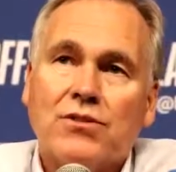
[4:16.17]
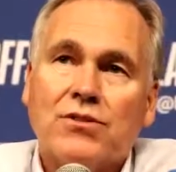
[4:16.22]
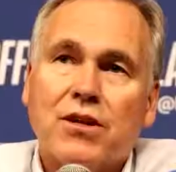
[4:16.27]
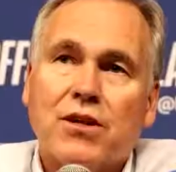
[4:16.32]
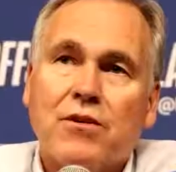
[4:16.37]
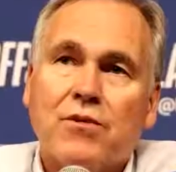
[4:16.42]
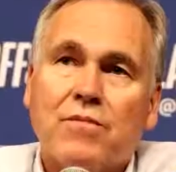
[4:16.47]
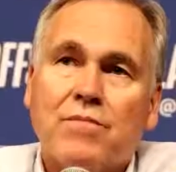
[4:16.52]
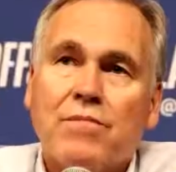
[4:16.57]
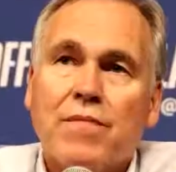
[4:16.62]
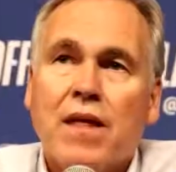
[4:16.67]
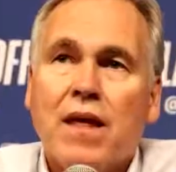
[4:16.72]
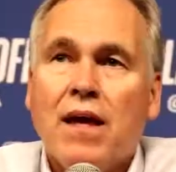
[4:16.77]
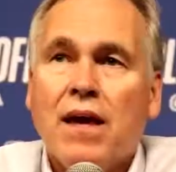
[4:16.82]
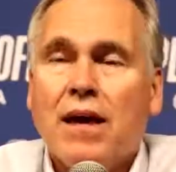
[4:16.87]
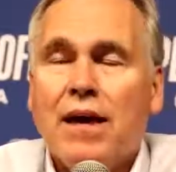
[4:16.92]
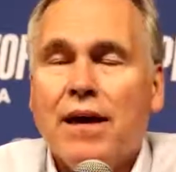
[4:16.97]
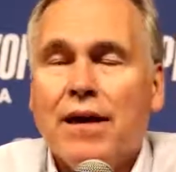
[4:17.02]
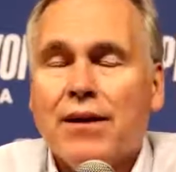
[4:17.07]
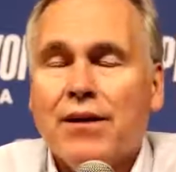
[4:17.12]
So,
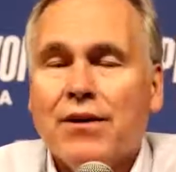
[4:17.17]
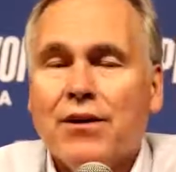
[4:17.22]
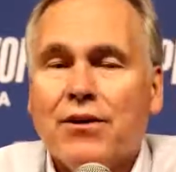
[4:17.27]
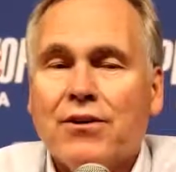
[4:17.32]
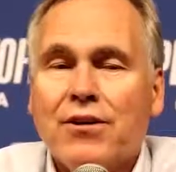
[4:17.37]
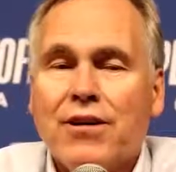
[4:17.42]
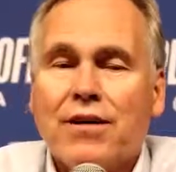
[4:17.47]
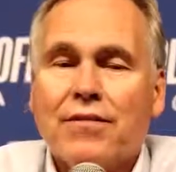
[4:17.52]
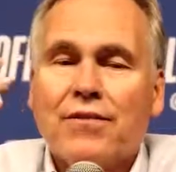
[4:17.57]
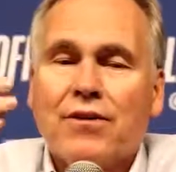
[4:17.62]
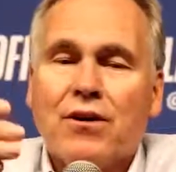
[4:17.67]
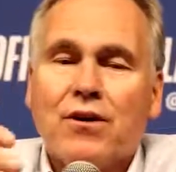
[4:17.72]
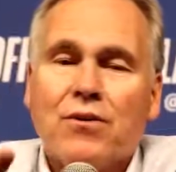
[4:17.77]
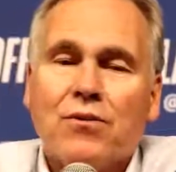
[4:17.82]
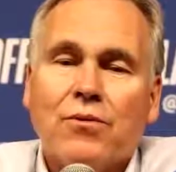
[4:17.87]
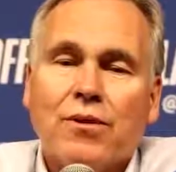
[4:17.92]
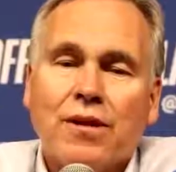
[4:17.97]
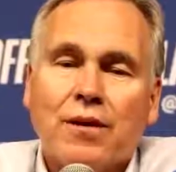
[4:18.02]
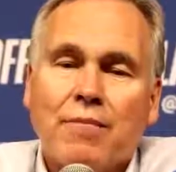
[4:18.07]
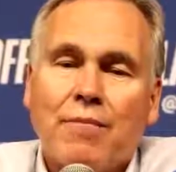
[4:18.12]
you know, you never know
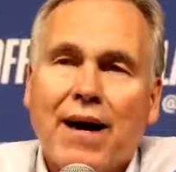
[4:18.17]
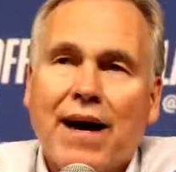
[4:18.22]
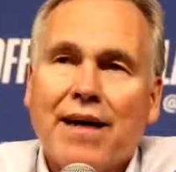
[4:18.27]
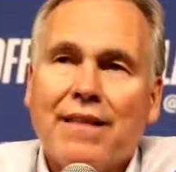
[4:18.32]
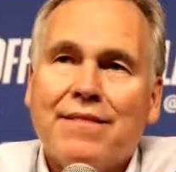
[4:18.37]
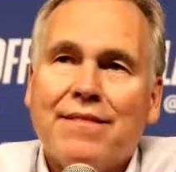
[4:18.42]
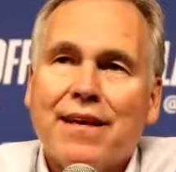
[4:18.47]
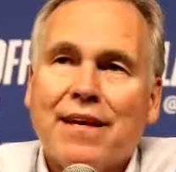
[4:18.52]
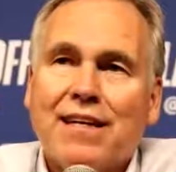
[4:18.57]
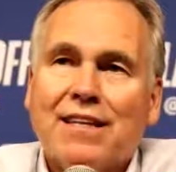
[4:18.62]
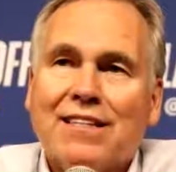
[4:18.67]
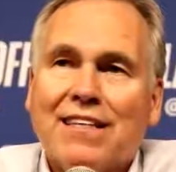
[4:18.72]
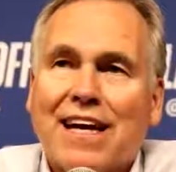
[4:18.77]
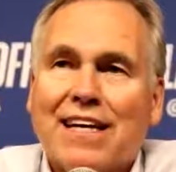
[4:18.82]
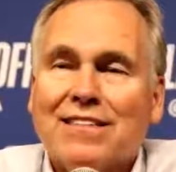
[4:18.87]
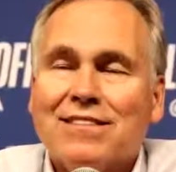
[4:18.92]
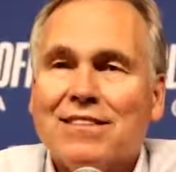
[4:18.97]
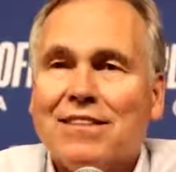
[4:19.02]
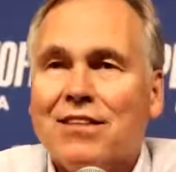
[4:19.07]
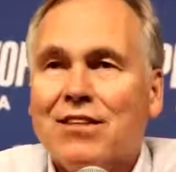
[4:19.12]
when a bad thing is
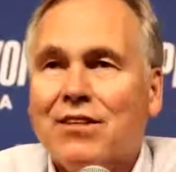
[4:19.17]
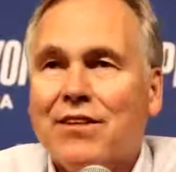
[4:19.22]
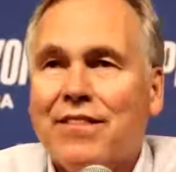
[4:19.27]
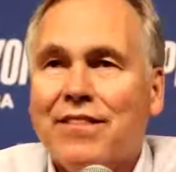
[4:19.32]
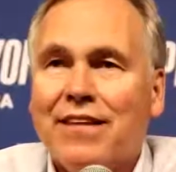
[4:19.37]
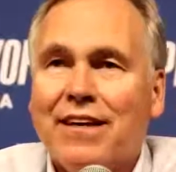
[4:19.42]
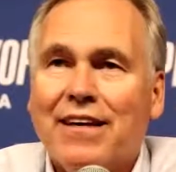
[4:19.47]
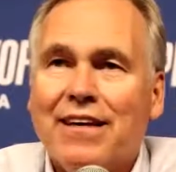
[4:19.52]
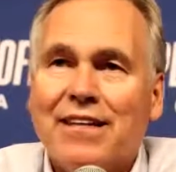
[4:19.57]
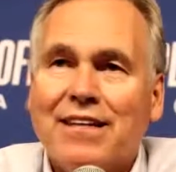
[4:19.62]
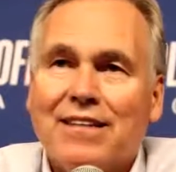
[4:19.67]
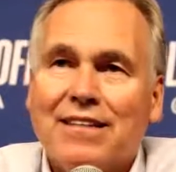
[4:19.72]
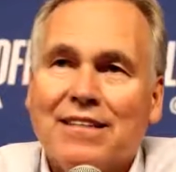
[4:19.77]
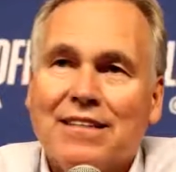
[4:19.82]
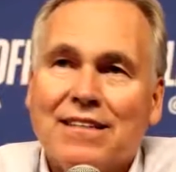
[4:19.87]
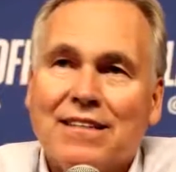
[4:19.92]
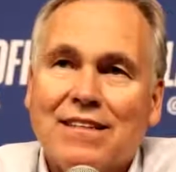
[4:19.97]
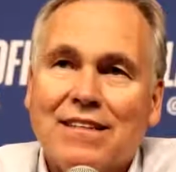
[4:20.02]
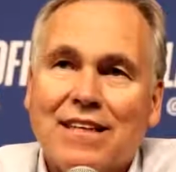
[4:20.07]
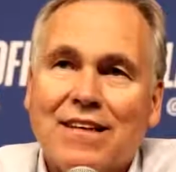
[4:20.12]
actually a good thing,
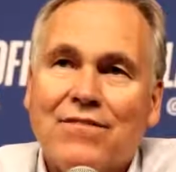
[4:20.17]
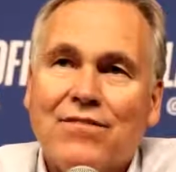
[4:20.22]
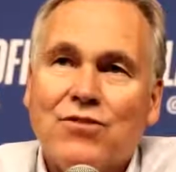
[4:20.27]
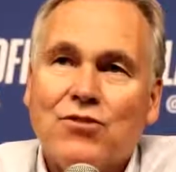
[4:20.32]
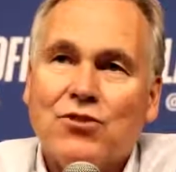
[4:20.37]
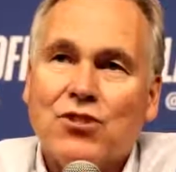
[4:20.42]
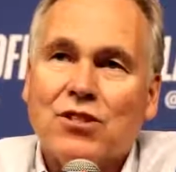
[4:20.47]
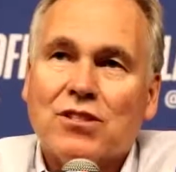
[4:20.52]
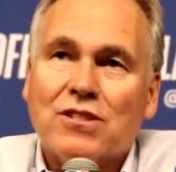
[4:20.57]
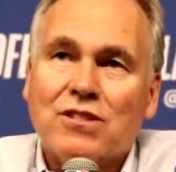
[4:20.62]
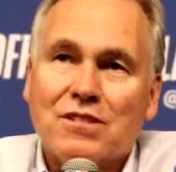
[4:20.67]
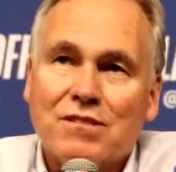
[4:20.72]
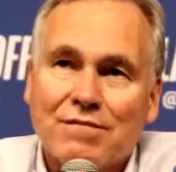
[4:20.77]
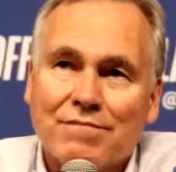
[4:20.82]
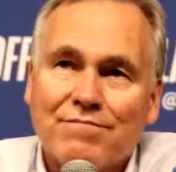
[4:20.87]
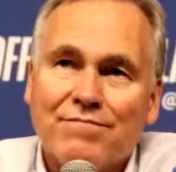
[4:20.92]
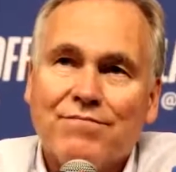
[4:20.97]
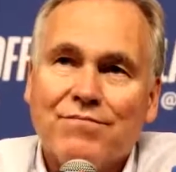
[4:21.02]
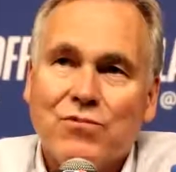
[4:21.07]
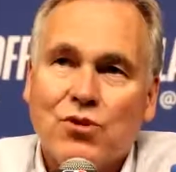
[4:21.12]
and if you just
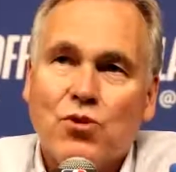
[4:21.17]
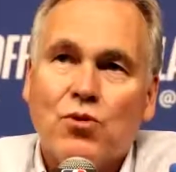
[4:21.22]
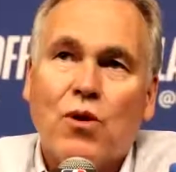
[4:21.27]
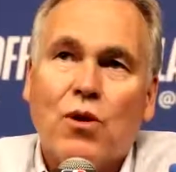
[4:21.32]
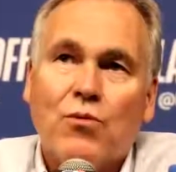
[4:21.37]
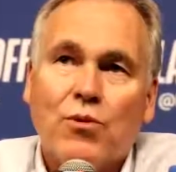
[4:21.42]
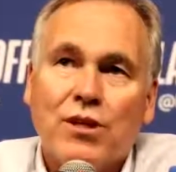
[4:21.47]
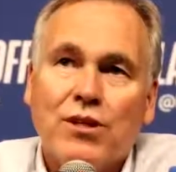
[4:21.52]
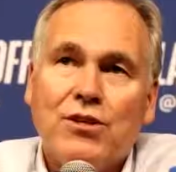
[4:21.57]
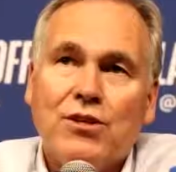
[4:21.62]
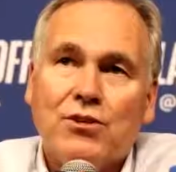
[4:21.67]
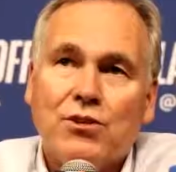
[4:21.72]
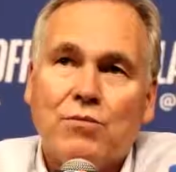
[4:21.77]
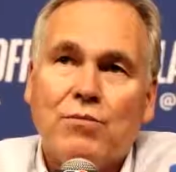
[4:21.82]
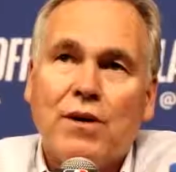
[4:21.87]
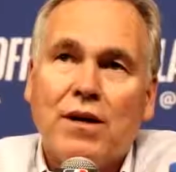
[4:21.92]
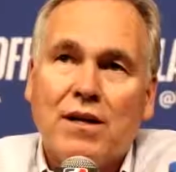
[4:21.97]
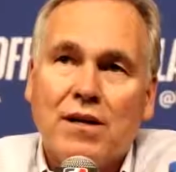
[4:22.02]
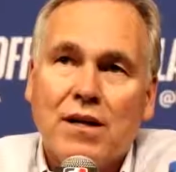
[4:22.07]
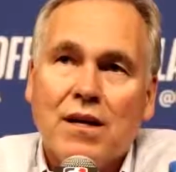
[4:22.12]
do what we do,
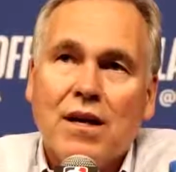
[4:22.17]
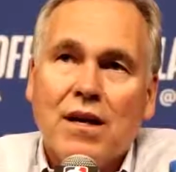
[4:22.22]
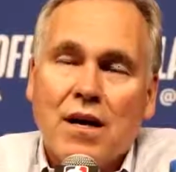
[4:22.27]
but.